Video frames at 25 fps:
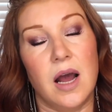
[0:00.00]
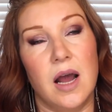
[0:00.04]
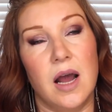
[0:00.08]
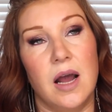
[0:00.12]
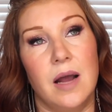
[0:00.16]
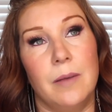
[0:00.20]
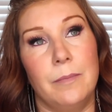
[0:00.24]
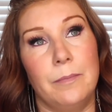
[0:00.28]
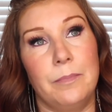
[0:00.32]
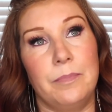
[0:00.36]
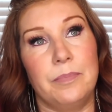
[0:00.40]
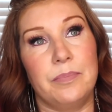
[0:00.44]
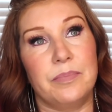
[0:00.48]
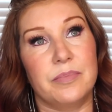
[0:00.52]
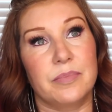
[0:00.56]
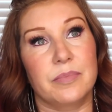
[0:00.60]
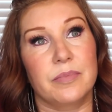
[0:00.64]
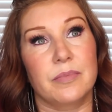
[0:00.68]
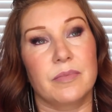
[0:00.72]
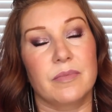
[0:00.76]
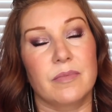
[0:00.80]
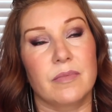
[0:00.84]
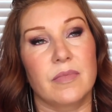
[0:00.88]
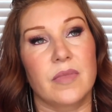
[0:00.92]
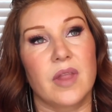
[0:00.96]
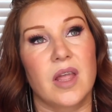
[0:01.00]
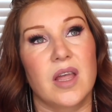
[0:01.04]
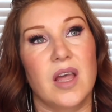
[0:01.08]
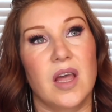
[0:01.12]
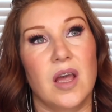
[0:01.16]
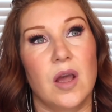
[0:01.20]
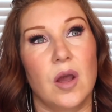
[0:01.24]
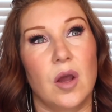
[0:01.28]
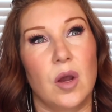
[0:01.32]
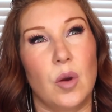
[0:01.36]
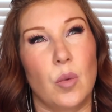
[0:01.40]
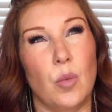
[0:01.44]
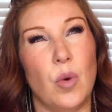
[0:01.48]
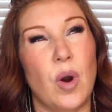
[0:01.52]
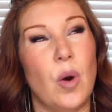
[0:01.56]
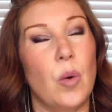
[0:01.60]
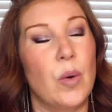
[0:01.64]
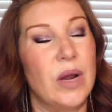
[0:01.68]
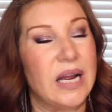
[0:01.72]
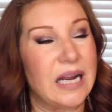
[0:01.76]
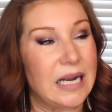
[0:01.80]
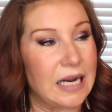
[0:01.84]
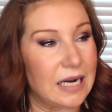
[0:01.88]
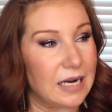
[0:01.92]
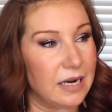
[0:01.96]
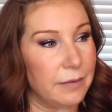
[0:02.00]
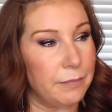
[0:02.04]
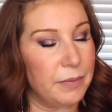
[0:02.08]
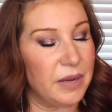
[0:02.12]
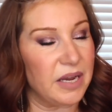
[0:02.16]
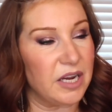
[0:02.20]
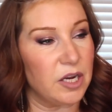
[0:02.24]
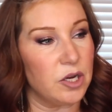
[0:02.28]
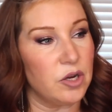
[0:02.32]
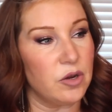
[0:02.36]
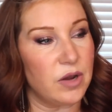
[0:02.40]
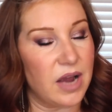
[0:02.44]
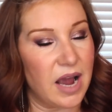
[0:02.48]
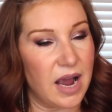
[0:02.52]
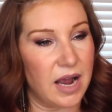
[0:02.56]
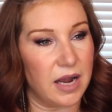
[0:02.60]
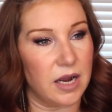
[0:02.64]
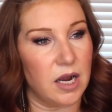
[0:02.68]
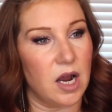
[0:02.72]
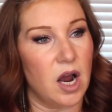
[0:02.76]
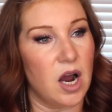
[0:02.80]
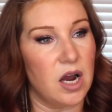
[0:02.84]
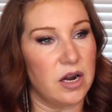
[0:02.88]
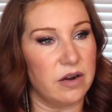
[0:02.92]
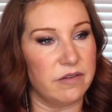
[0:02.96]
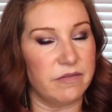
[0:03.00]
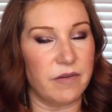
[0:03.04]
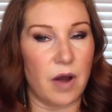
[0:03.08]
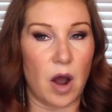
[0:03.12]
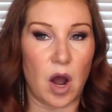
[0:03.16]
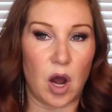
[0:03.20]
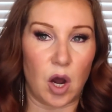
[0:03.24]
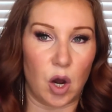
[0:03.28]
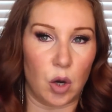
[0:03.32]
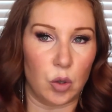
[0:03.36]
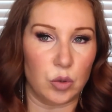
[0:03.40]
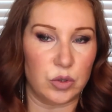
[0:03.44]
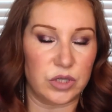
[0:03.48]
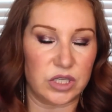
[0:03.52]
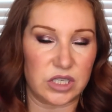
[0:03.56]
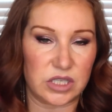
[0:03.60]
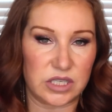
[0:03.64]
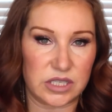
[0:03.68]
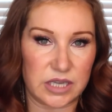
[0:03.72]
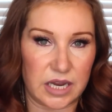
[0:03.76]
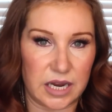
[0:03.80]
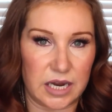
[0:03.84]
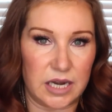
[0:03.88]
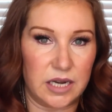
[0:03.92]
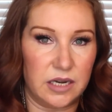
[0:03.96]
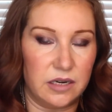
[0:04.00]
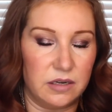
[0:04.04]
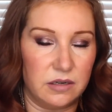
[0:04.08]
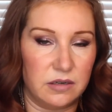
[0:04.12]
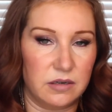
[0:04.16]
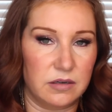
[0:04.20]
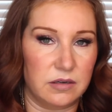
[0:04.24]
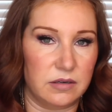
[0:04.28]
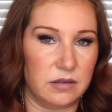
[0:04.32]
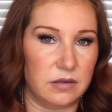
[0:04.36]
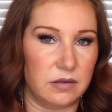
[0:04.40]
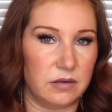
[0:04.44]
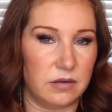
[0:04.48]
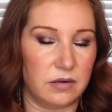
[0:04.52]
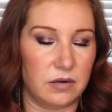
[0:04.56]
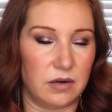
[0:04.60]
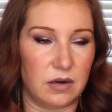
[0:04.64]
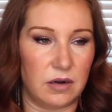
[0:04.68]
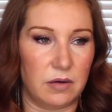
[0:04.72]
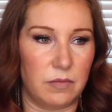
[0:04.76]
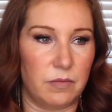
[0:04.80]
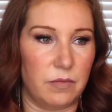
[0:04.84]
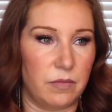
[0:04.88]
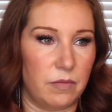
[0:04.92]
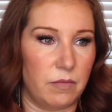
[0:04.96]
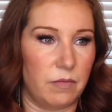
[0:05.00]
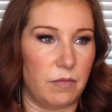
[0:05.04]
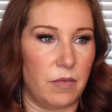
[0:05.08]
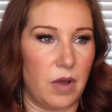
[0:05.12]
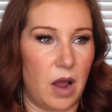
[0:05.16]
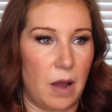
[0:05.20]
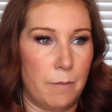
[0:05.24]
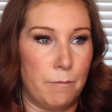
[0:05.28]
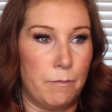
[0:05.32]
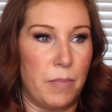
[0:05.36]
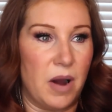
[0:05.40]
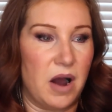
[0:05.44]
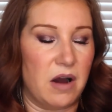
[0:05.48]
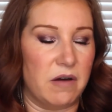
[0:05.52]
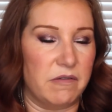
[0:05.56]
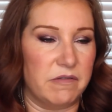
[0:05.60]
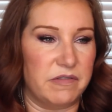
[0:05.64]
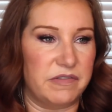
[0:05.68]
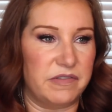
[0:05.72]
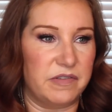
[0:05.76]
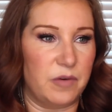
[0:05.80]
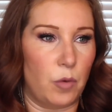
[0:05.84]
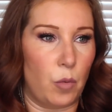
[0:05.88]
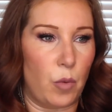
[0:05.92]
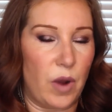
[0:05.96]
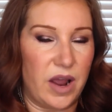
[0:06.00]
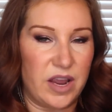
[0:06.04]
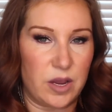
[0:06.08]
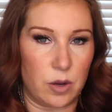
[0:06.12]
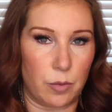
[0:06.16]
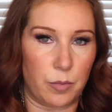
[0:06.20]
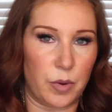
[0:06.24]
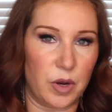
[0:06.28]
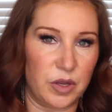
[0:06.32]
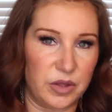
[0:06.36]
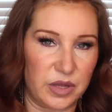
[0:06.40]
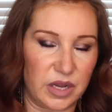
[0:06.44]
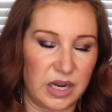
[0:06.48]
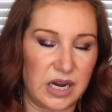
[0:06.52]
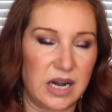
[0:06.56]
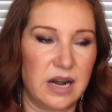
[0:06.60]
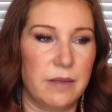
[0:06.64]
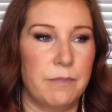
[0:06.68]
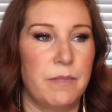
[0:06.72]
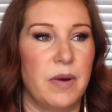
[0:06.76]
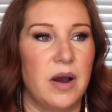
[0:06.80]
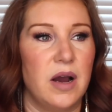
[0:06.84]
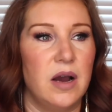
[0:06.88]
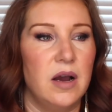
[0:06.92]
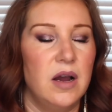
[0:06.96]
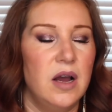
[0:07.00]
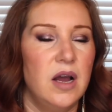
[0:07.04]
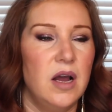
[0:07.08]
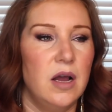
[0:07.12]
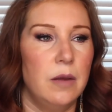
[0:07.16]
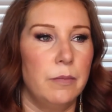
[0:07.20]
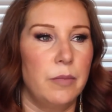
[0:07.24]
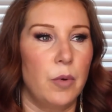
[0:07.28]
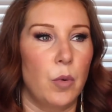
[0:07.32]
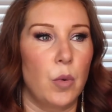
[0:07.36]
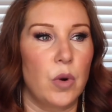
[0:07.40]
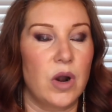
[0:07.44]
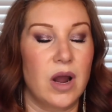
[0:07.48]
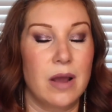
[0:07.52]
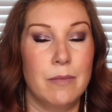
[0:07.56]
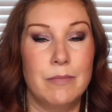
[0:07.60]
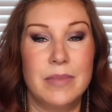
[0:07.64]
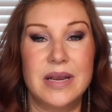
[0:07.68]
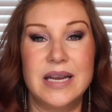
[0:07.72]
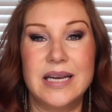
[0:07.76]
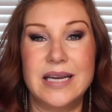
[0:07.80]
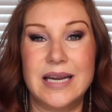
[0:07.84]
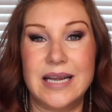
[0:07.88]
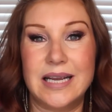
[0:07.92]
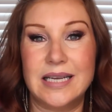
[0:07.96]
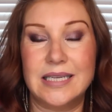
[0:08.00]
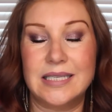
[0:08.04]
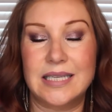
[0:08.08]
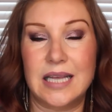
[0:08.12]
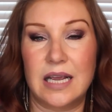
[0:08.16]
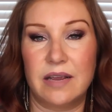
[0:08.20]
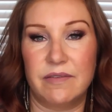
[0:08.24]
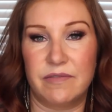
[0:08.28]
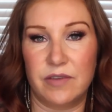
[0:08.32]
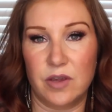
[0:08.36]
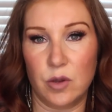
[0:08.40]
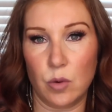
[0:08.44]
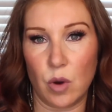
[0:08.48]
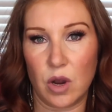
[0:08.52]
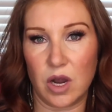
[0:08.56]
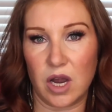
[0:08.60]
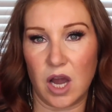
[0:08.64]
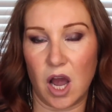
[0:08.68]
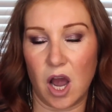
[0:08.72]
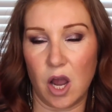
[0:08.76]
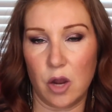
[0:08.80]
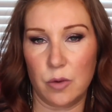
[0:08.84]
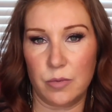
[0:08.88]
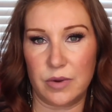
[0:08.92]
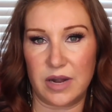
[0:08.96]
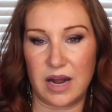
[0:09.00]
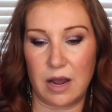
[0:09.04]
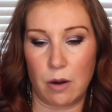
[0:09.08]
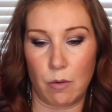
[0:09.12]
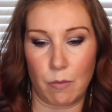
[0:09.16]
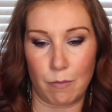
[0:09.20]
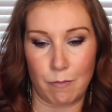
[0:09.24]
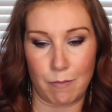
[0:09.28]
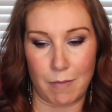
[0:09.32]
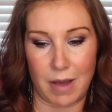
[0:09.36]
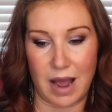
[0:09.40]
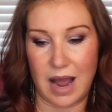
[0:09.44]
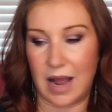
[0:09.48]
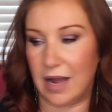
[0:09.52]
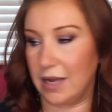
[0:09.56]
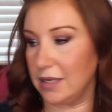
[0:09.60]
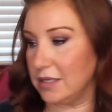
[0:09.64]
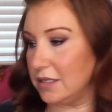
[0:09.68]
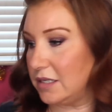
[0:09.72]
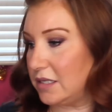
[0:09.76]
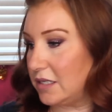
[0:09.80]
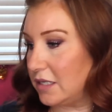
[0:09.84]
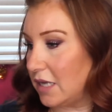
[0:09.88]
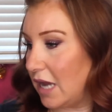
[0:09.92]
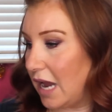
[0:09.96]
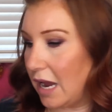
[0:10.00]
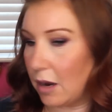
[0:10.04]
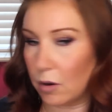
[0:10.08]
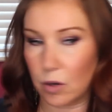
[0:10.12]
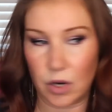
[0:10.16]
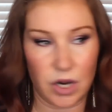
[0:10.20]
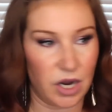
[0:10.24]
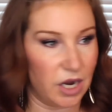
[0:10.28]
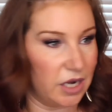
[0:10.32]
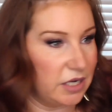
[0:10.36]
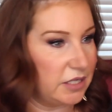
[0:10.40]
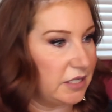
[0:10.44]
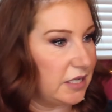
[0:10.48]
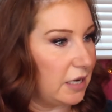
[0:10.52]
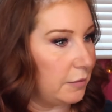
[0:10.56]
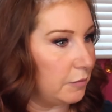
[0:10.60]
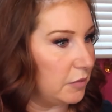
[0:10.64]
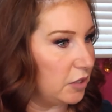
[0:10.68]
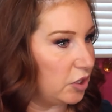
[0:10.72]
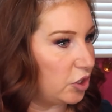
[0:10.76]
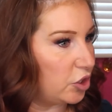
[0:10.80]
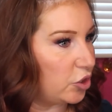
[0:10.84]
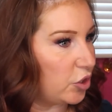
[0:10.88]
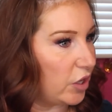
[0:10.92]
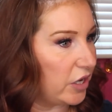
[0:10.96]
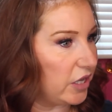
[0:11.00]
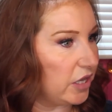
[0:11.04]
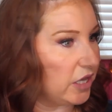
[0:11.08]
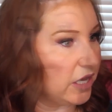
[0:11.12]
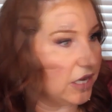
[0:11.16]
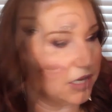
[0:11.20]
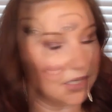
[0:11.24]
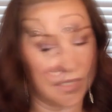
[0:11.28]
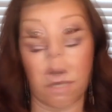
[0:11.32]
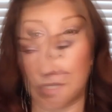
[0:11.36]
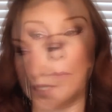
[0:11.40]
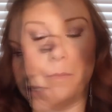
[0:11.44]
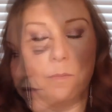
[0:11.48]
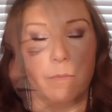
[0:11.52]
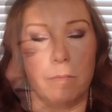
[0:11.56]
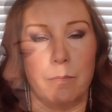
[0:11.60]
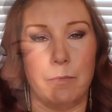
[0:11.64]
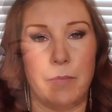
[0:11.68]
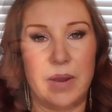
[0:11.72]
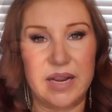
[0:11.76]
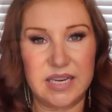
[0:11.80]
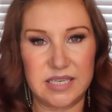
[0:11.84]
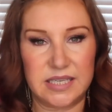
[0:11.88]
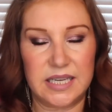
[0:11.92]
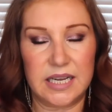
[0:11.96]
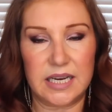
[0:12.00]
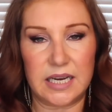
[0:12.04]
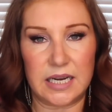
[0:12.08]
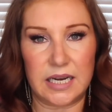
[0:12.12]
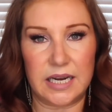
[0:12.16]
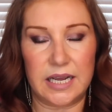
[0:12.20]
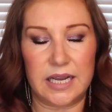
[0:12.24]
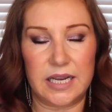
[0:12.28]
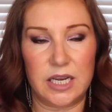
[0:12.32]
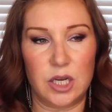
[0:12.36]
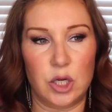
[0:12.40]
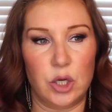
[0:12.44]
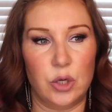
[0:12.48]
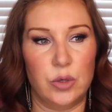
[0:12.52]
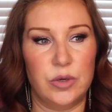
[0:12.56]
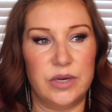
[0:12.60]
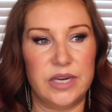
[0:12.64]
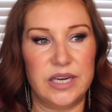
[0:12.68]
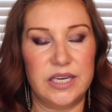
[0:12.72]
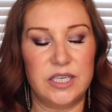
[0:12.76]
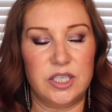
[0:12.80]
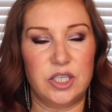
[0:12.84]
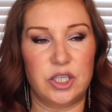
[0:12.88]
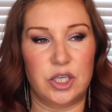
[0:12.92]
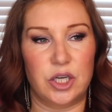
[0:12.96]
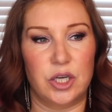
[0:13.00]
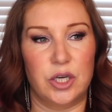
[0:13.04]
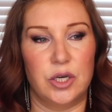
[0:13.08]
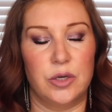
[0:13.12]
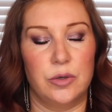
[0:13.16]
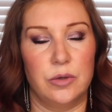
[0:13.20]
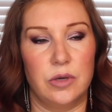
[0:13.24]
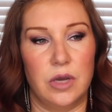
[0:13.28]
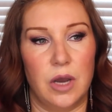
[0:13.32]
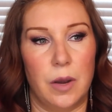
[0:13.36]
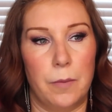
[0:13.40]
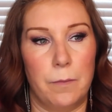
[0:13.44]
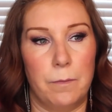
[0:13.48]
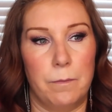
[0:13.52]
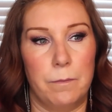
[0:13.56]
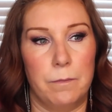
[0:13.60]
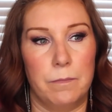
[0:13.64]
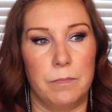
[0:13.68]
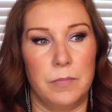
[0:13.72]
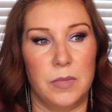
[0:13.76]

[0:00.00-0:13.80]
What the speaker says: Well, when clipping, you can kind of hold the skin above where you're putting the clipper. But what I mean is, if you are combing out mats, how can I demonstrate this? Basically, you need to,